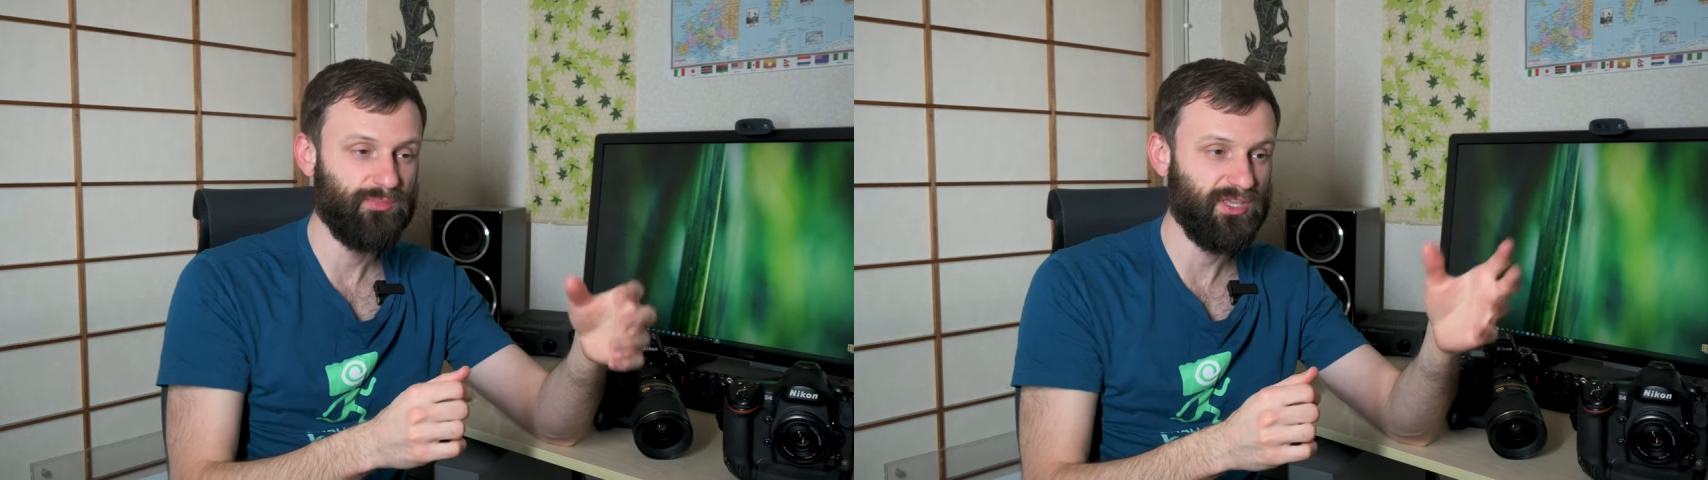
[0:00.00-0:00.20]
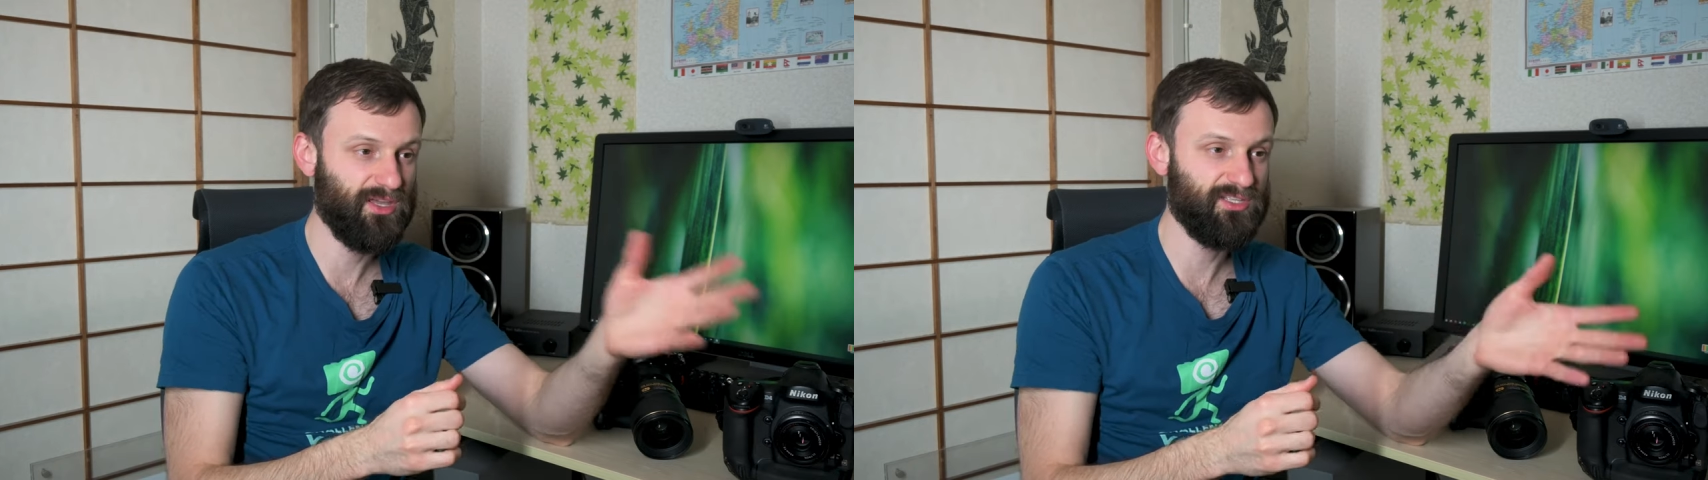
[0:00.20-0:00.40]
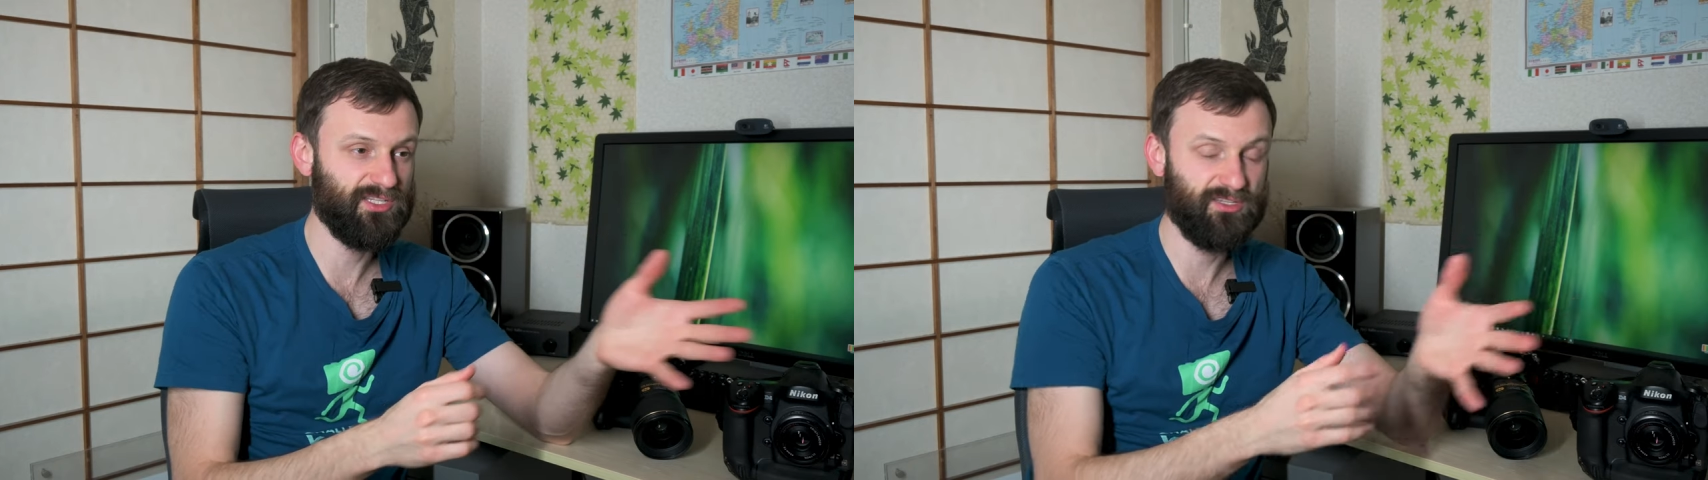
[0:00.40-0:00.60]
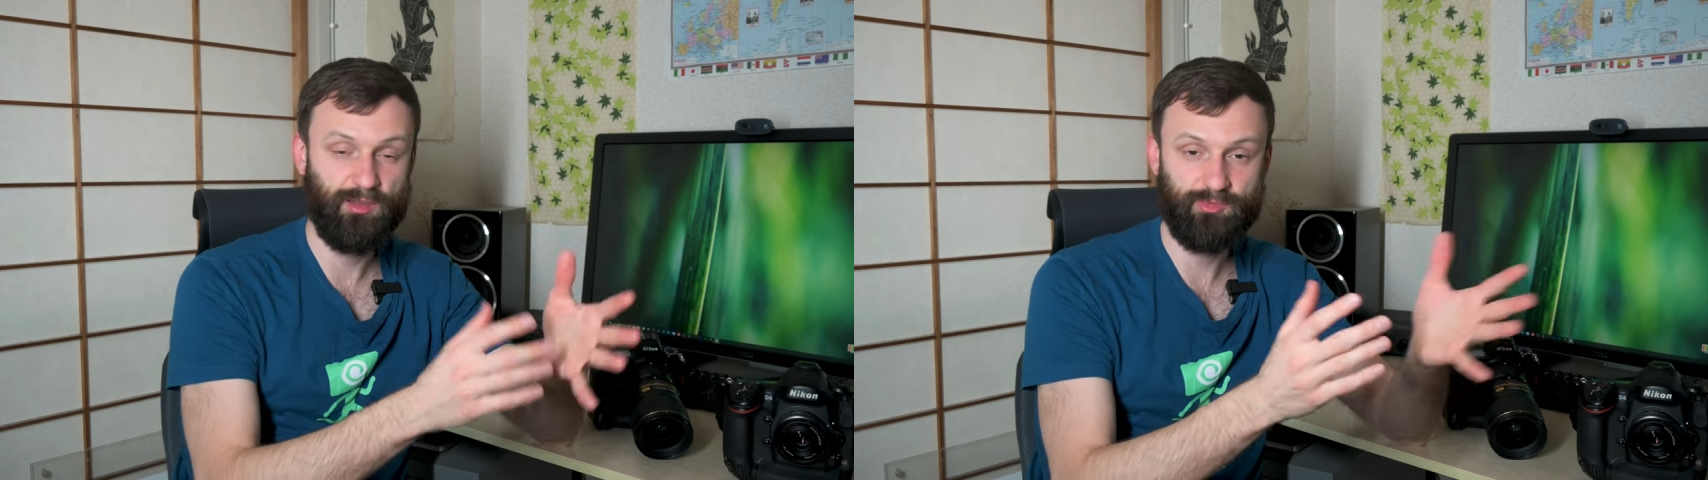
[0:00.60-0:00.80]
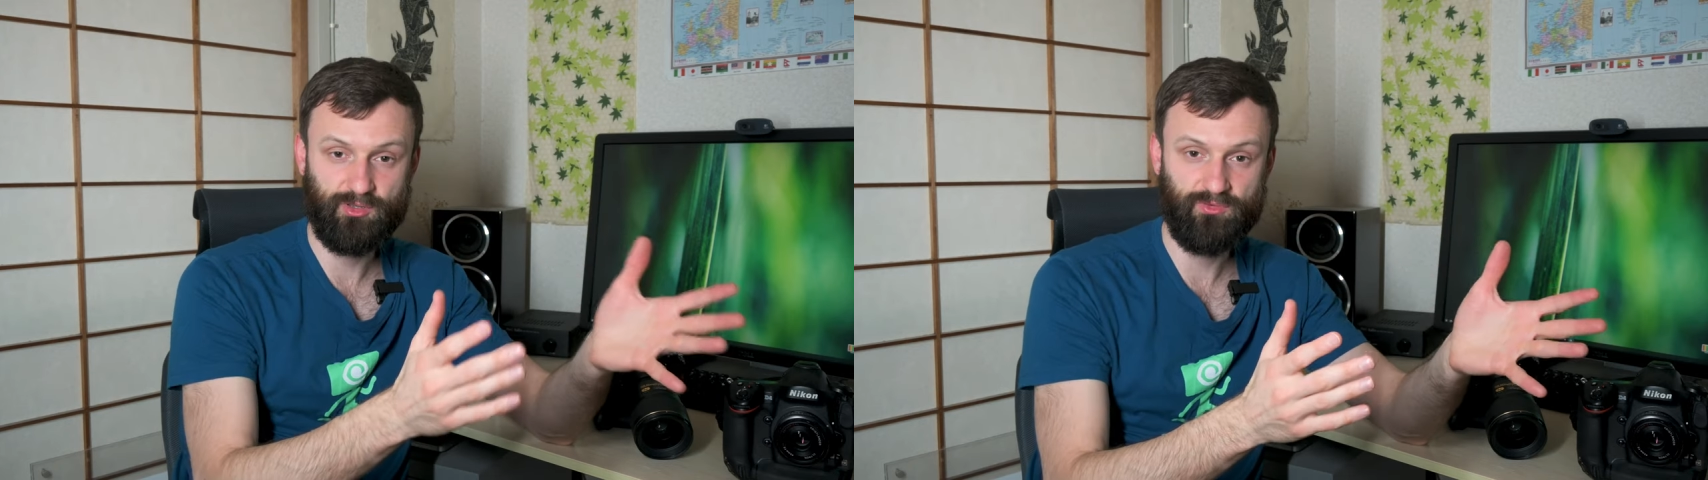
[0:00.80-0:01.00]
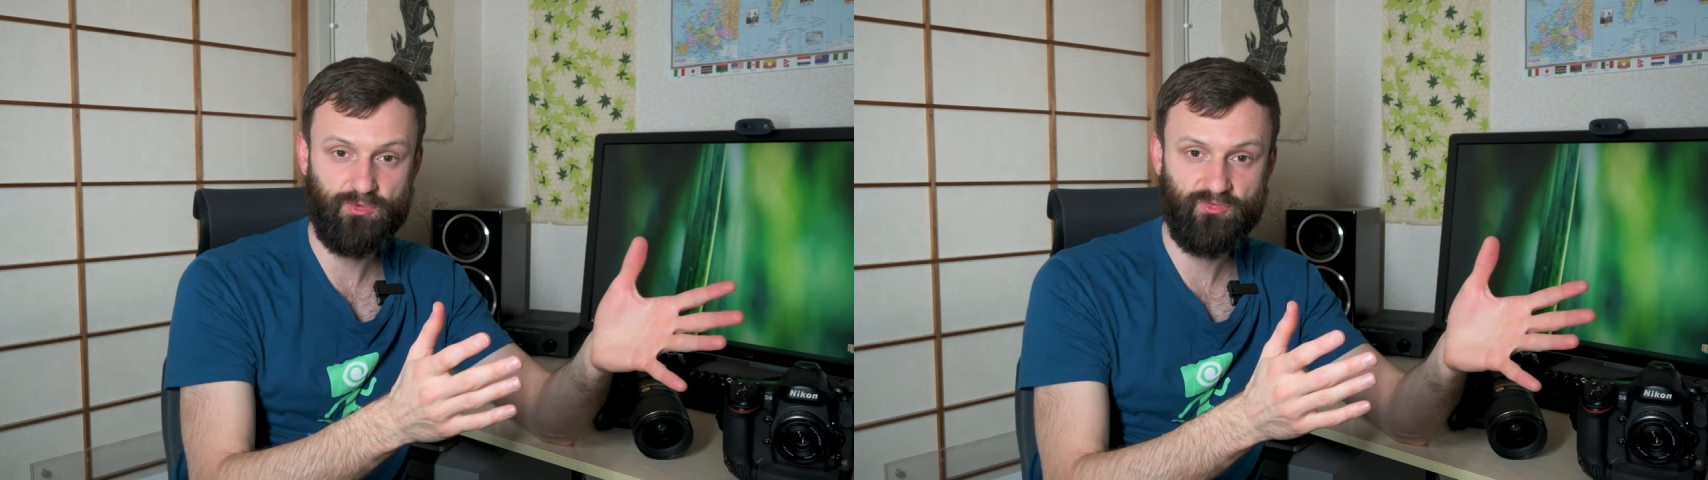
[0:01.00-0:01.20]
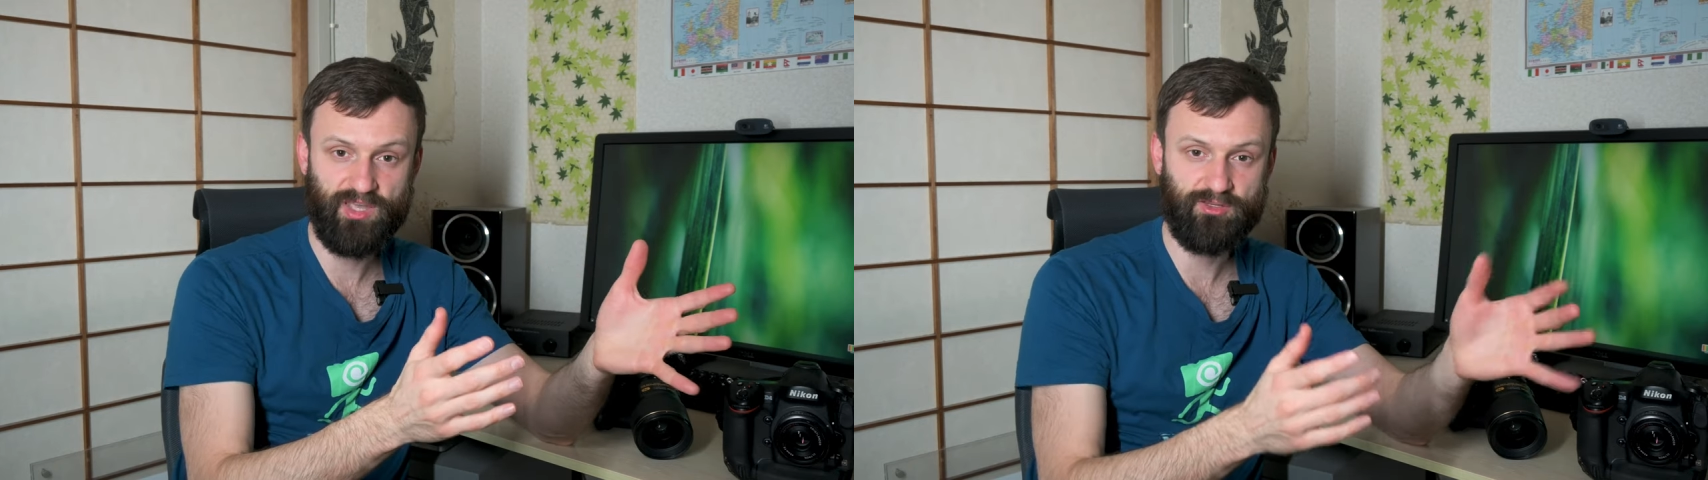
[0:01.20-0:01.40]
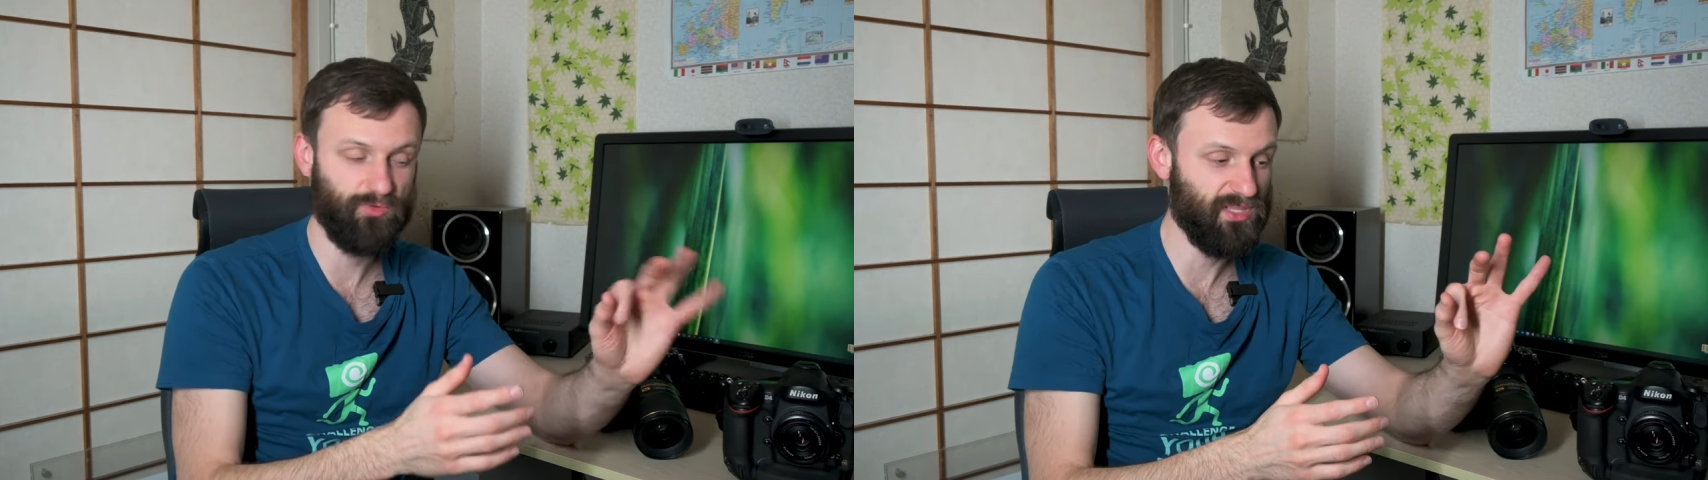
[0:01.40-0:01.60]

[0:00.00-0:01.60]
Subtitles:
because it's an optical viewfinder,